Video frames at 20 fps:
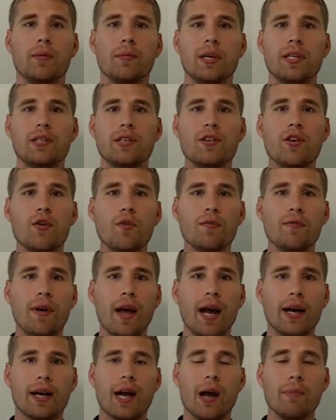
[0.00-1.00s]
It's a known
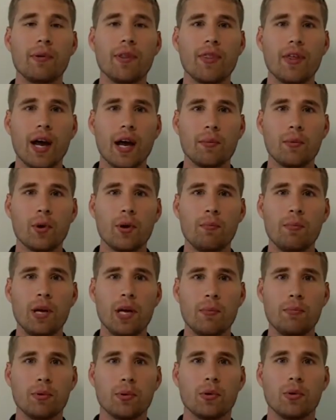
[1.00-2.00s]
fact. Hypothyroid
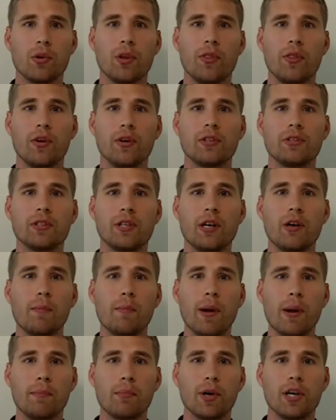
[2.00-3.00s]
people, their cell
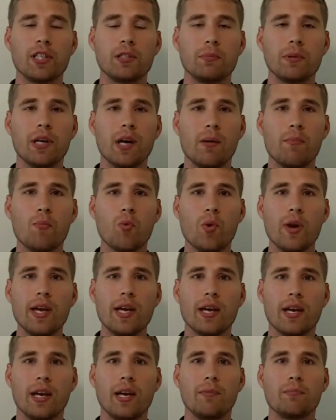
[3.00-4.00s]
membranes become
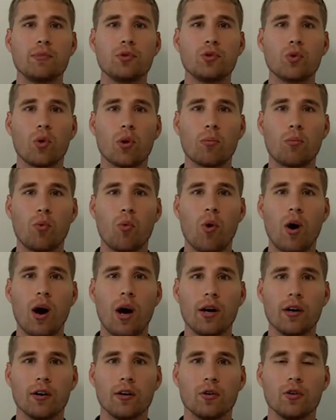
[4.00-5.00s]
weak and absorb
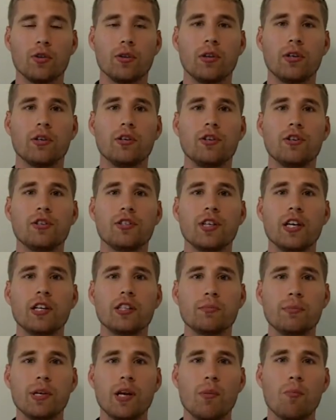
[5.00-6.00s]
water. Your
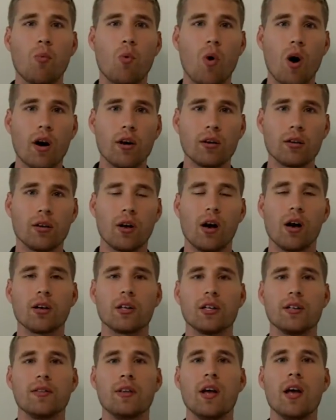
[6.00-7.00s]
cells become
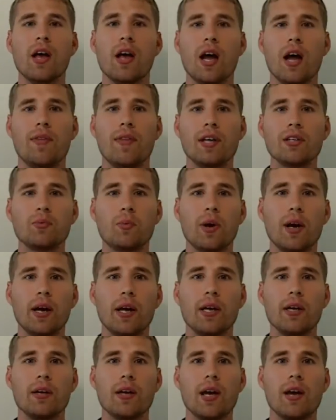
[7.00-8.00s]
waterlogged, and that's
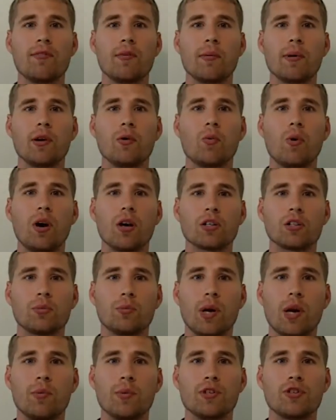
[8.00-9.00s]
why everybody walks
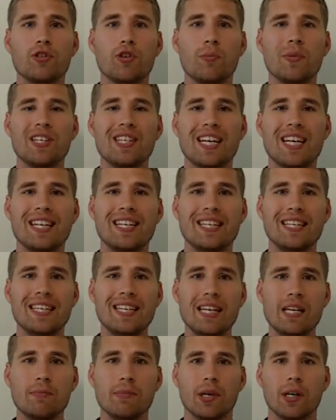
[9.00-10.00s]
around with so much
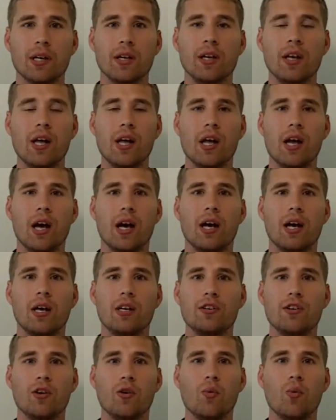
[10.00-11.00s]
edema.
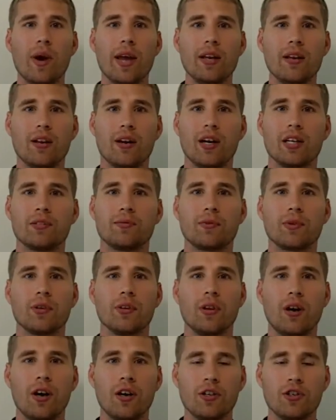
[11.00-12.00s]
Weight loss for a
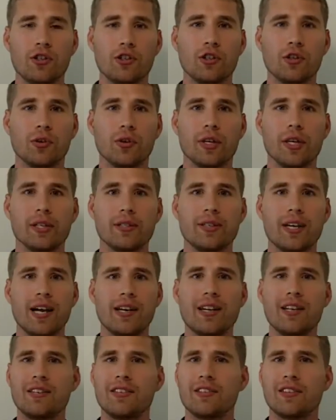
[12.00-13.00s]
large degree is
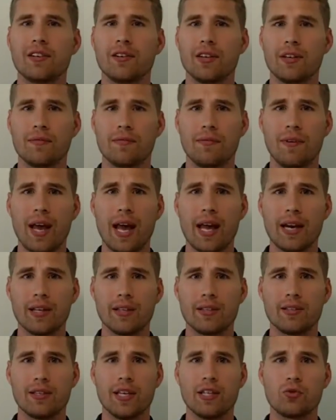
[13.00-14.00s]
not necessarily fat,
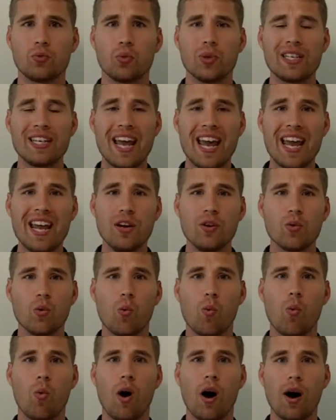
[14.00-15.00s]
it's retained
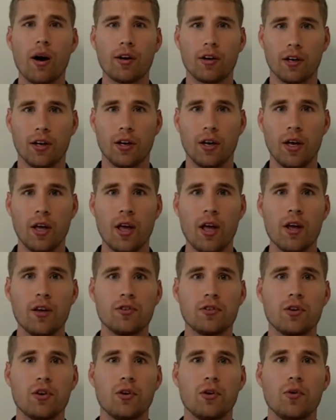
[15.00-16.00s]
water.
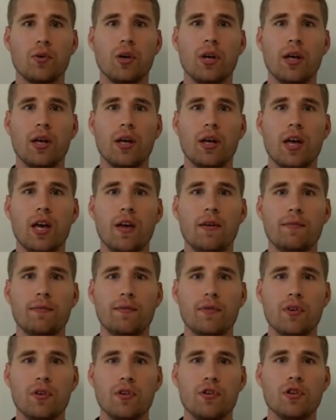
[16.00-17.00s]
So if
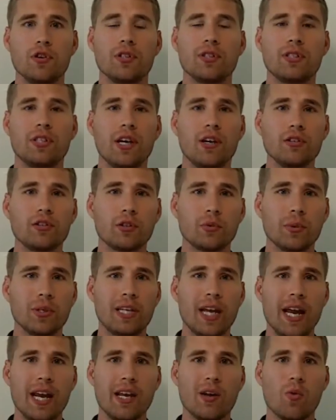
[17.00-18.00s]
your cells are
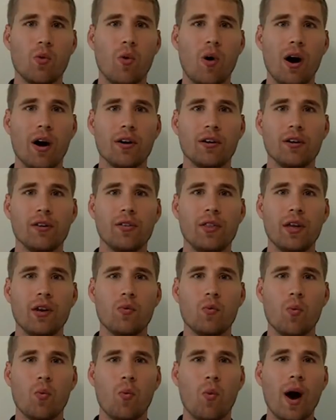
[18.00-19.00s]
retaining water,
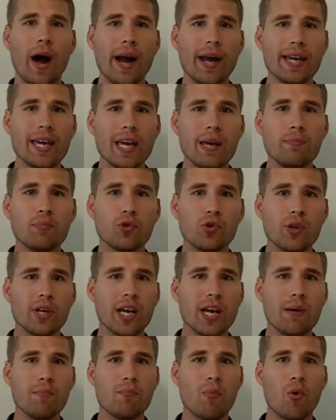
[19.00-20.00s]
then why keep
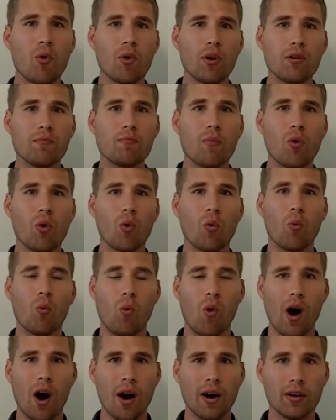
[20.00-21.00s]
drinking more and more
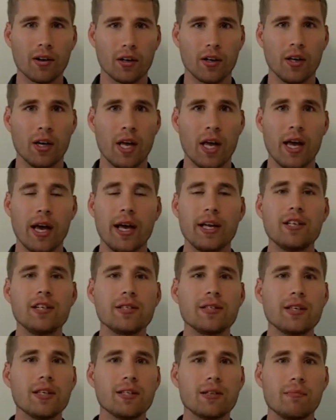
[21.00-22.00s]
water? It
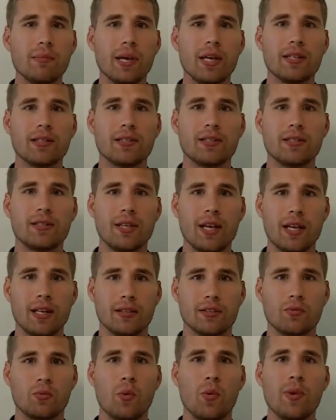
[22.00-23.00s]
just doesn't make
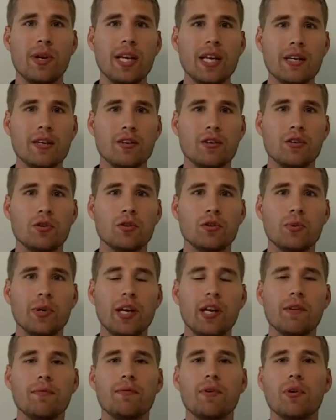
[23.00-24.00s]
sense. What we need to do is we
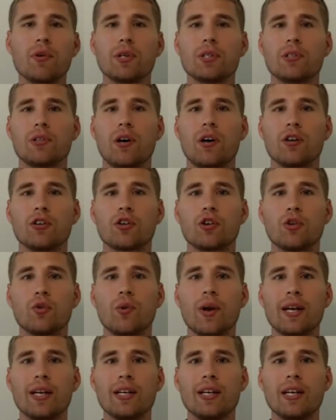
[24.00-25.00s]
need to focus on
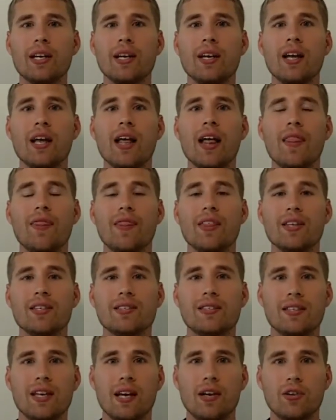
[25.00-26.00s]
correcting the
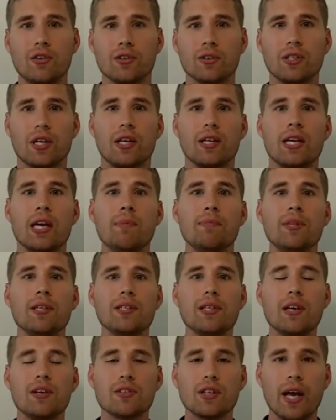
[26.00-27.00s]
cells, keep the
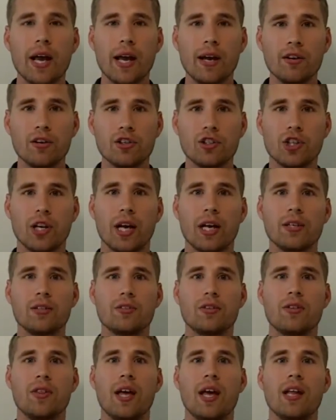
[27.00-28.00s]
cells
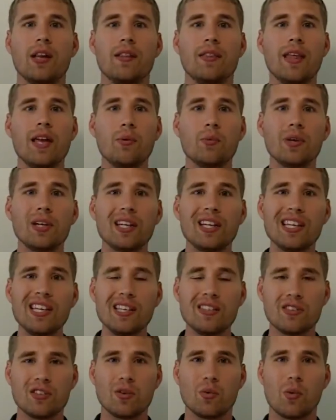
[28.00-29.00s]
energized so that they
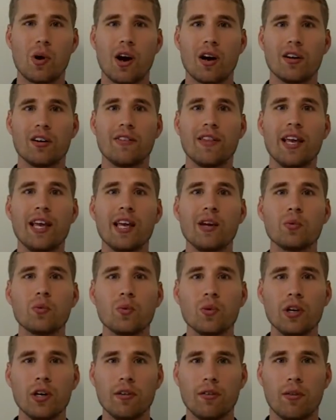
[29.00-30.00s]
release the water and they get
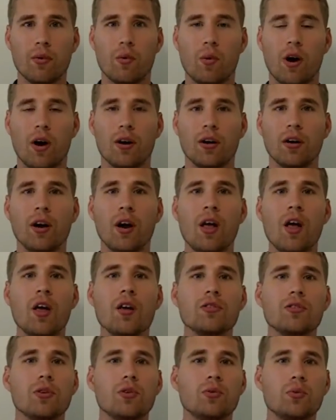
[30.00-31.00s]
rid of the water.
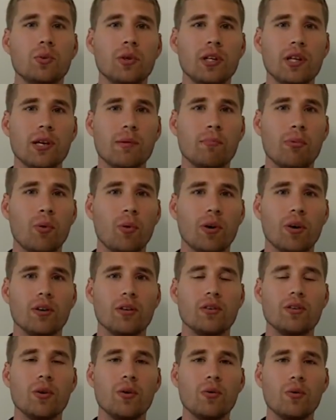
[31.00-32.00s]
So it's really
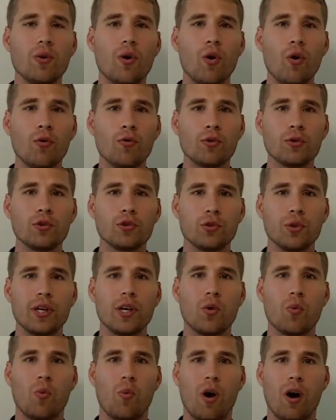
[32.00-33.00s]
important, don't over
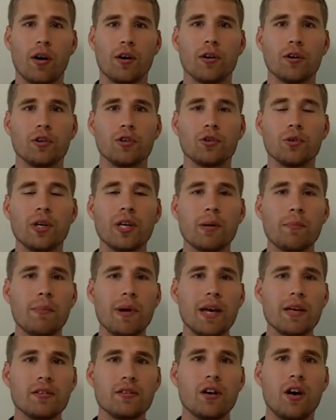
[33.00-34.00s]
drink water. Drink
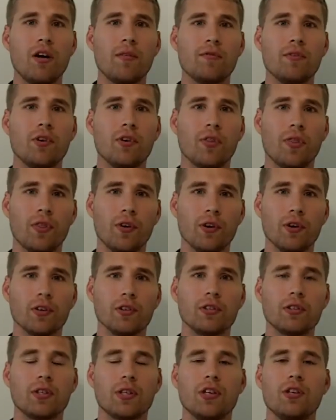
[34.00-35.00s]
based off your
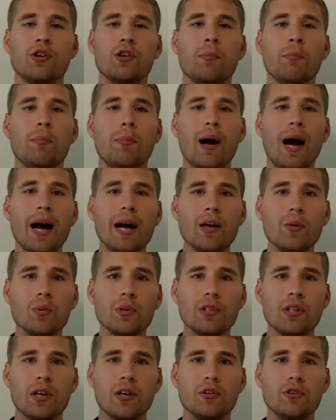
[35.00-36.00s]
thirst. Your body
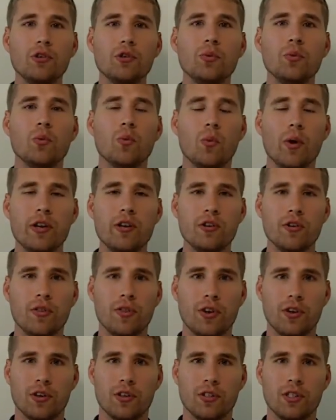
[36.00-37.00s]
will tell you when
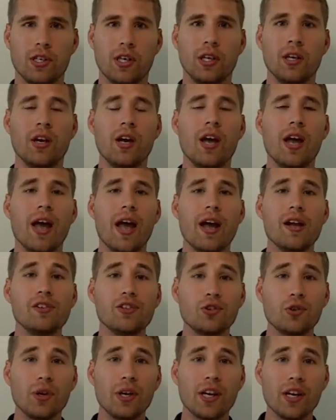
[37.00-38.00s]
you're thirsty, and
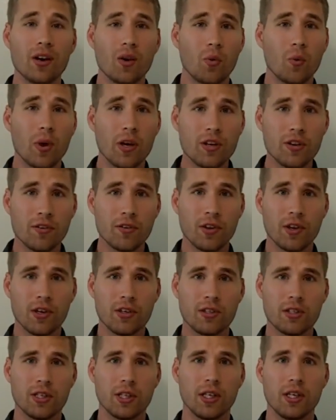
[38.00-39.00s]
drink when you're
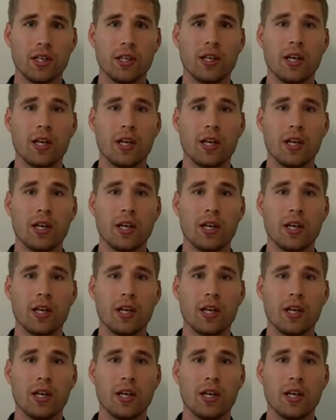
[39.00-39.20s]
thirsty.